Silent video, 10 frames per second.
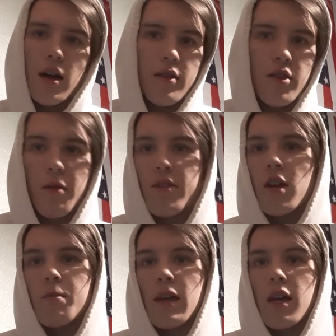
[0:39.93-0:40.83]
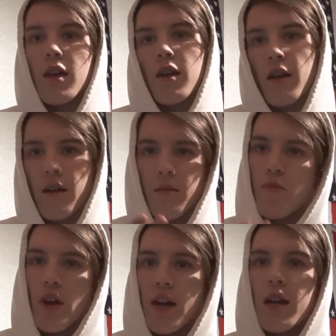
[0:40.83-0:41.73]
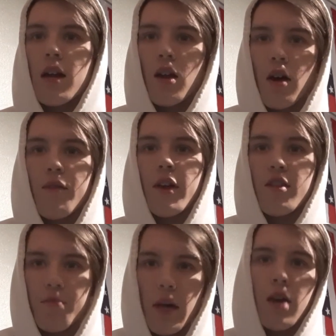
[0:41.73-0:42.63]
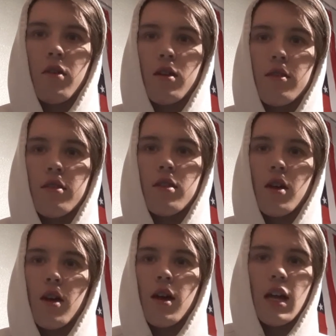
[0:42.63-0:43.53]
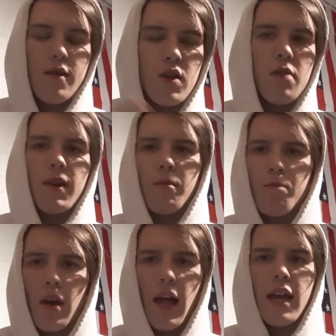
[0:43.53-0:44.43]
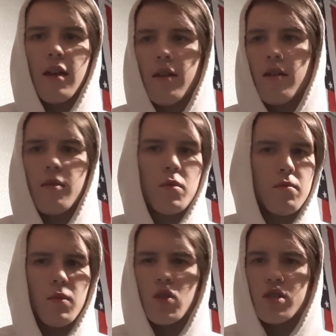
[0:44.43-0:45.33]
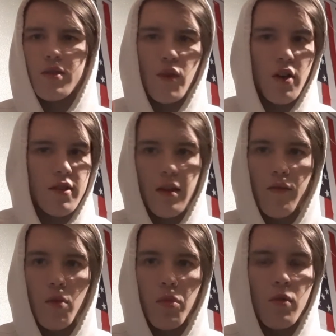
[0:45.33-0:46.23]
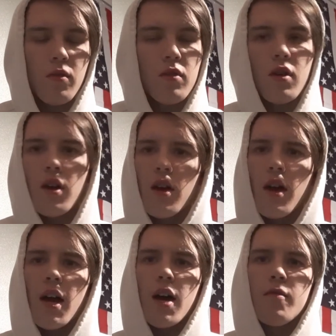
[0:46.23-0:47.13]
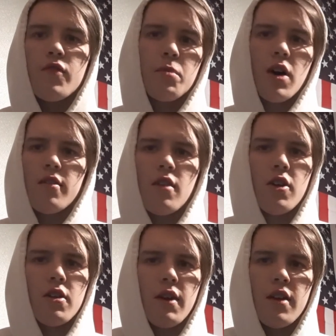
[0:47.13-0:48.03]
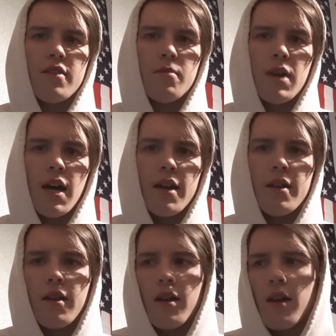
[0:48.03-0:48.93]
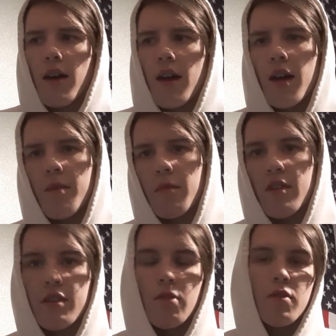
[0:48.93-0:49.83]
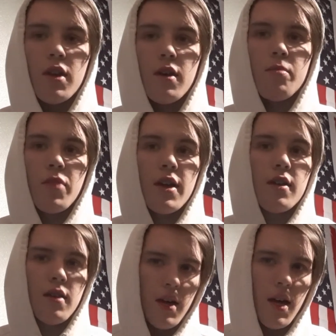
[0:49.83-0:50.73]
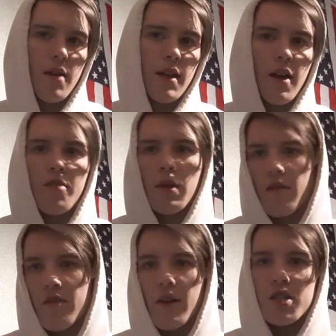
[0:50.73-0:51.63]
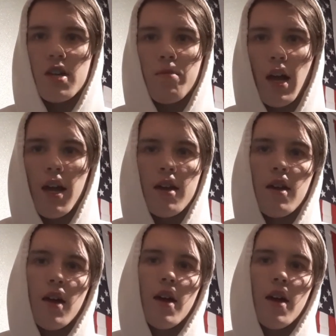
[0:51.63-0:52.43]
So he's going to be bringing in a lot of experience. Even though he didn't play much first team football for Barcelona, AC Milan, he's still going to bring that experience of actually playing